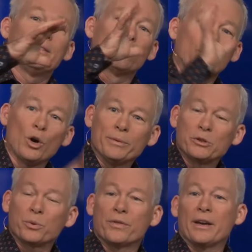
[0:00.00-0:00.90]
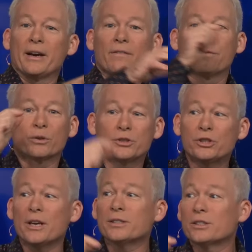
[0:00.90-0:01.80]
the Romans were there for
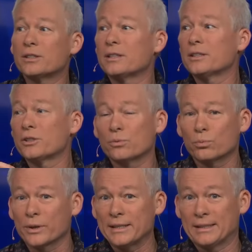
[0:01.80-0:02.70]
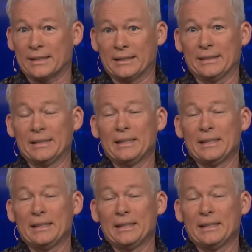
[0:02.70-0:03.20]
just this reason.